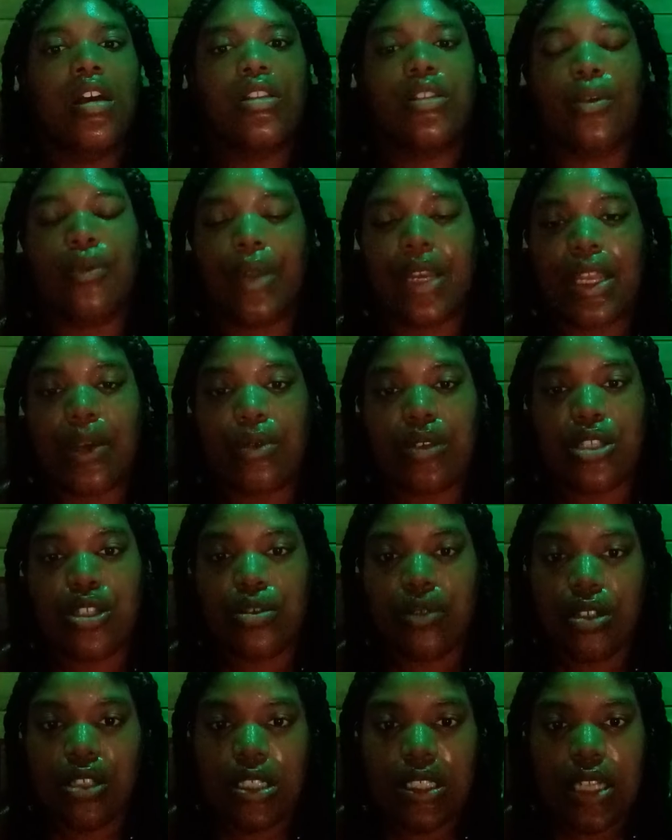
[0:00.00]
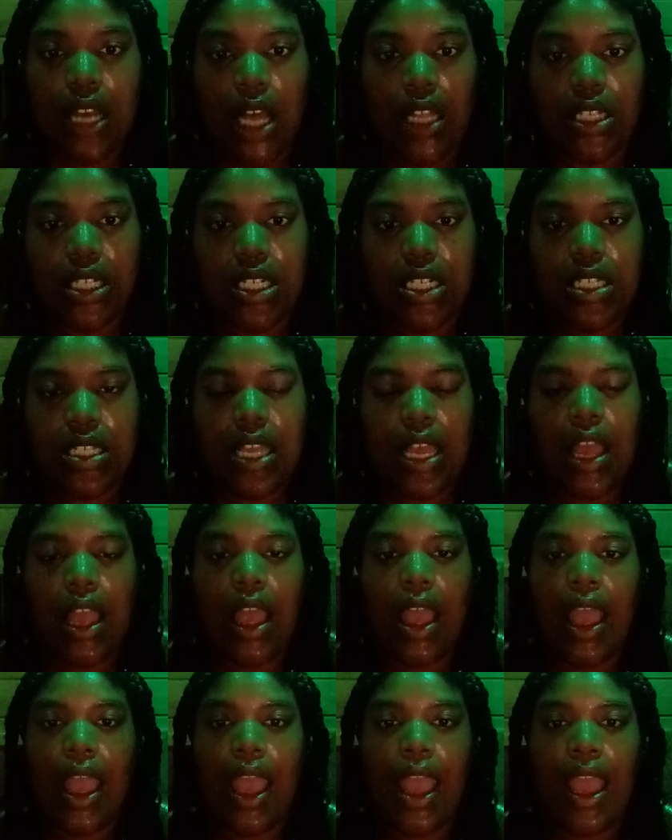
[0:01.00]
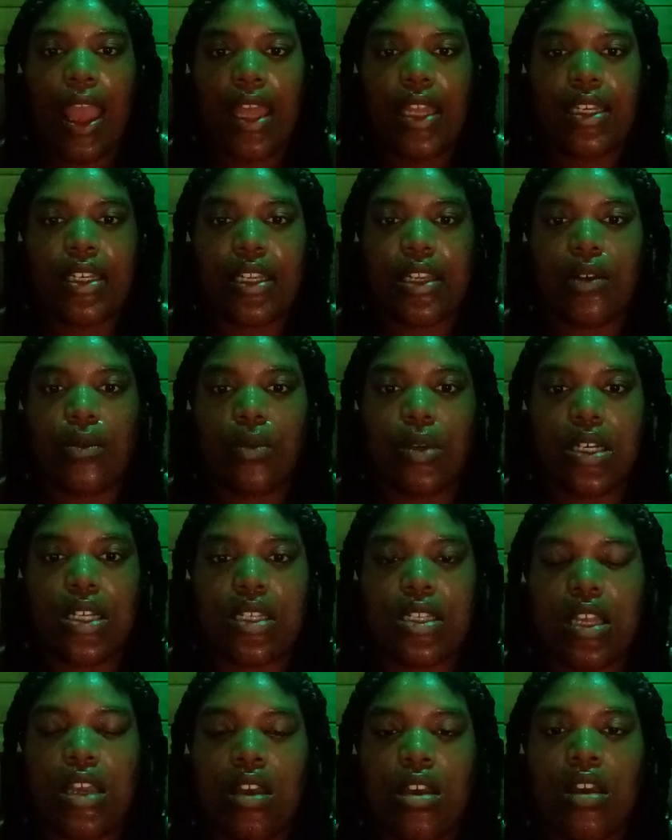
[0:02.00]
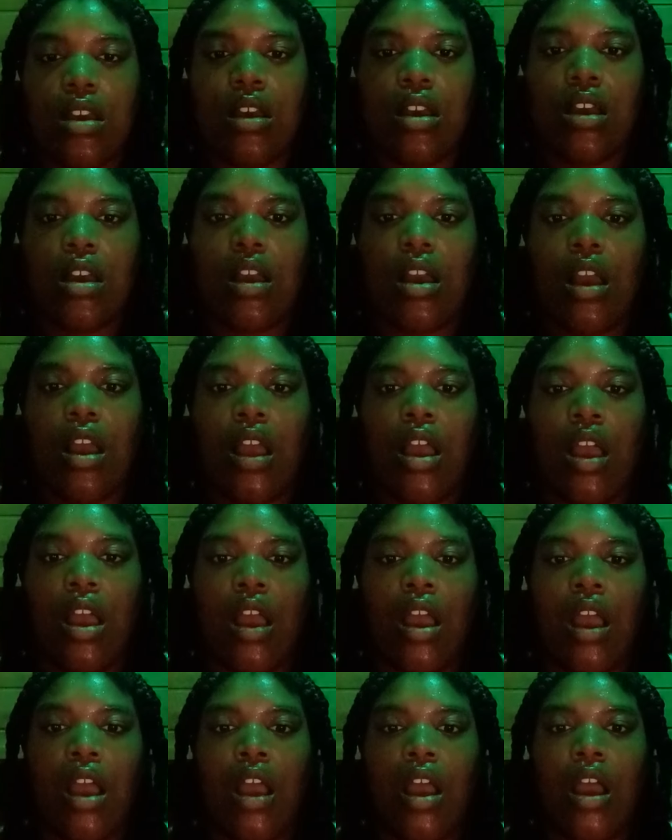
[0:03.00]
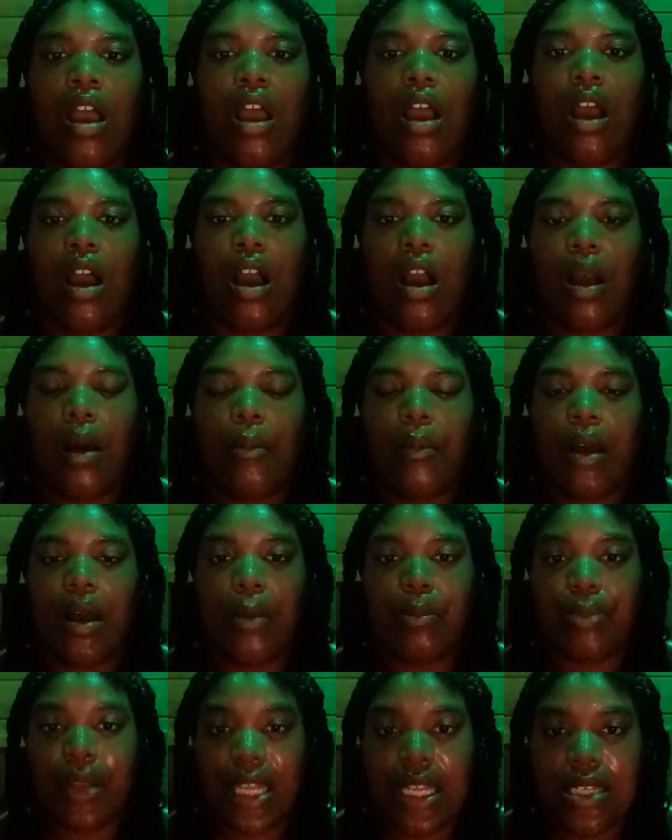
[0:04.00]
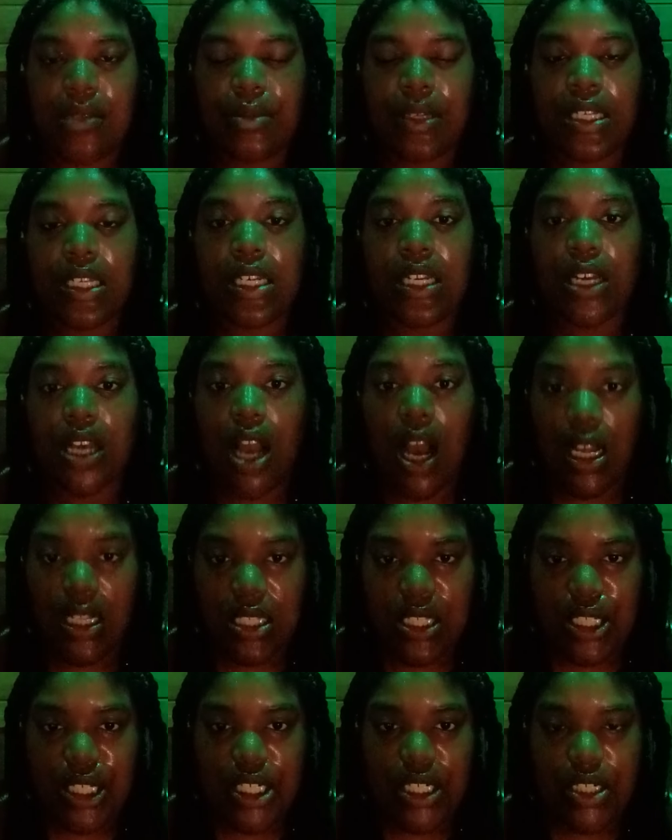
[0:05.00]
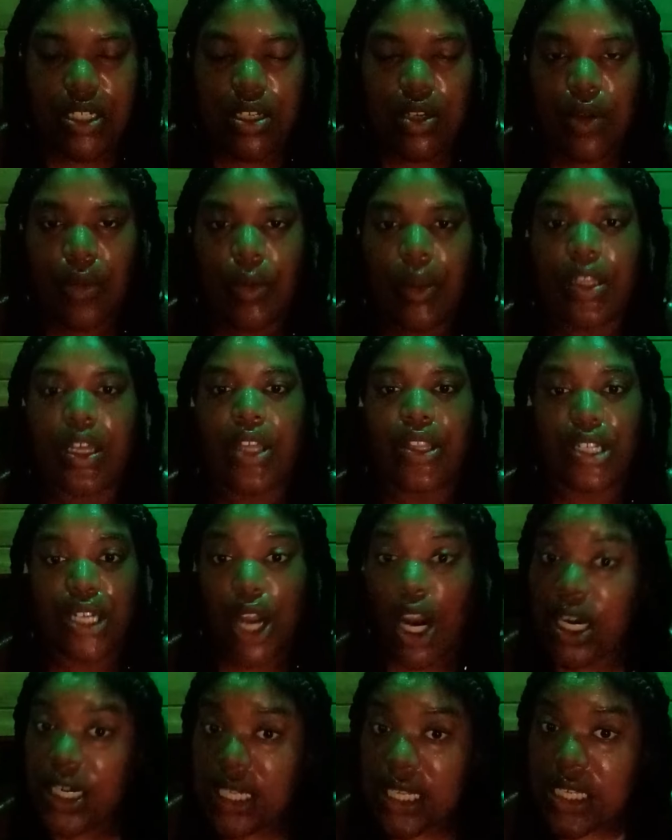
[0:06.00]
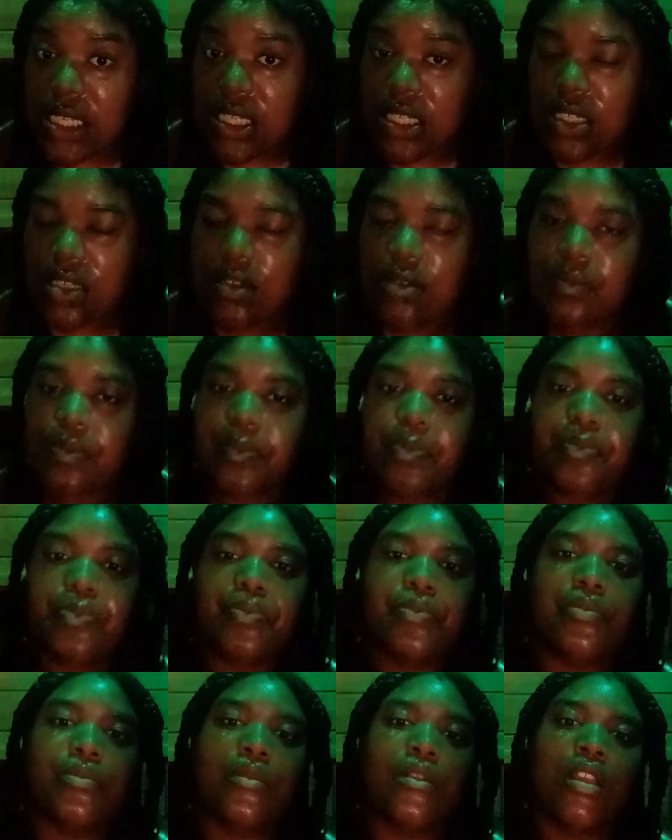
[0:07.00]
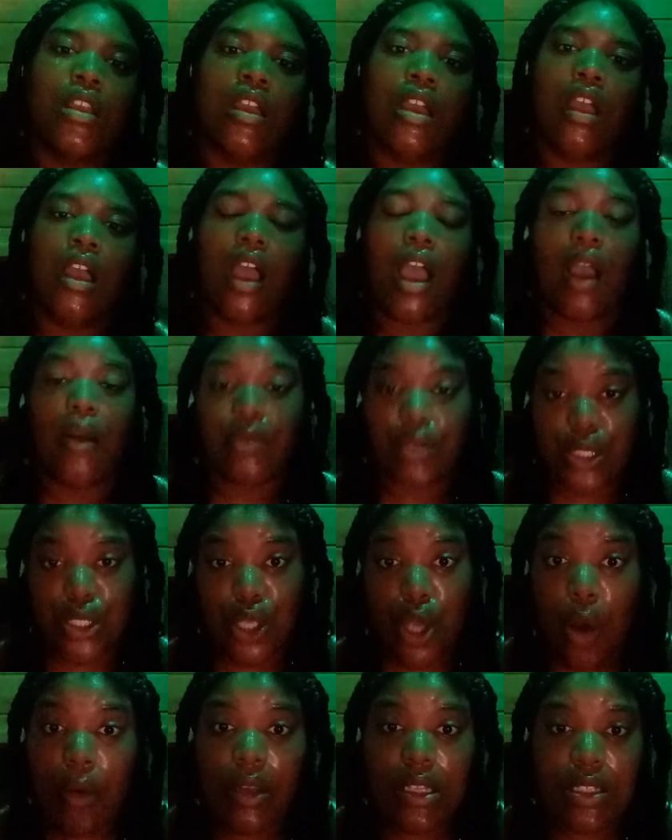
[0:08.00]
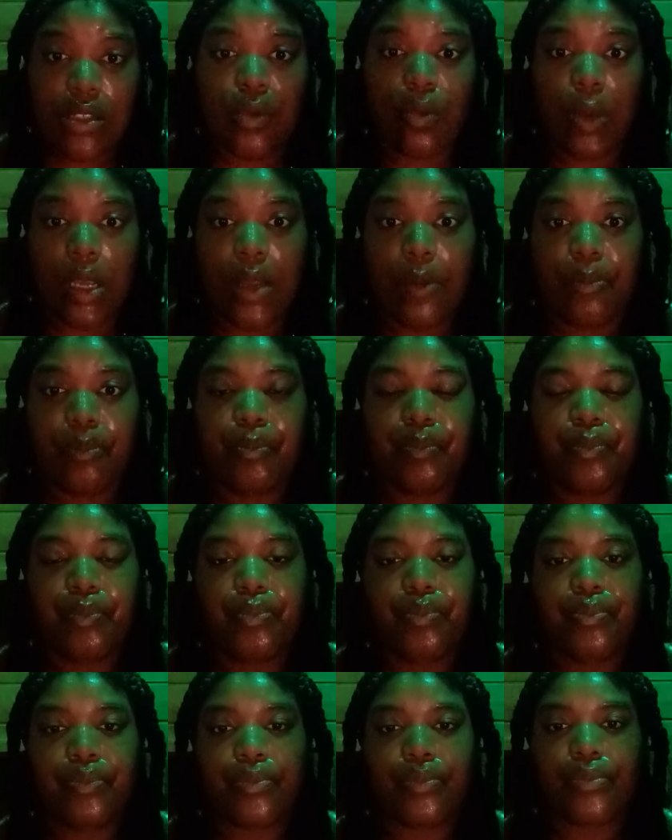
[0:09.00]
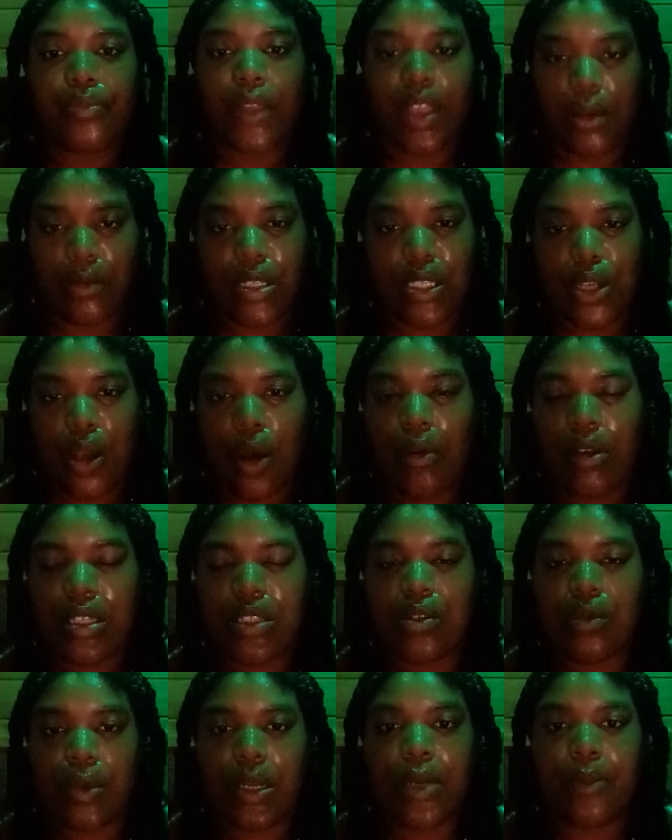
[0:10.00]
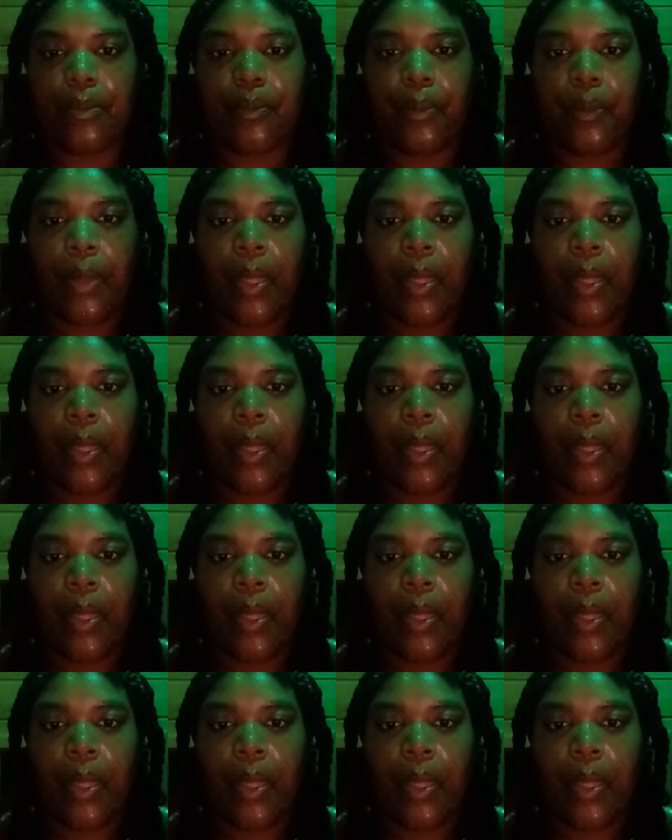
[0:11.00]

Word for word: the winning was $200 and it was um, a placement in a concert with other artists. I was going to win. I was going to win.